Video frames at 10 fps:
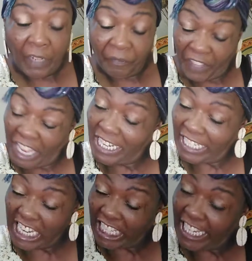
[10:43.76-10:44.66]
the
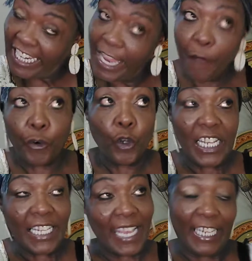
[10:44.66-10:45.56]
intensity level
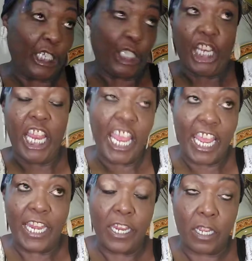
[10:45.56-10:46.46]
is at a 10.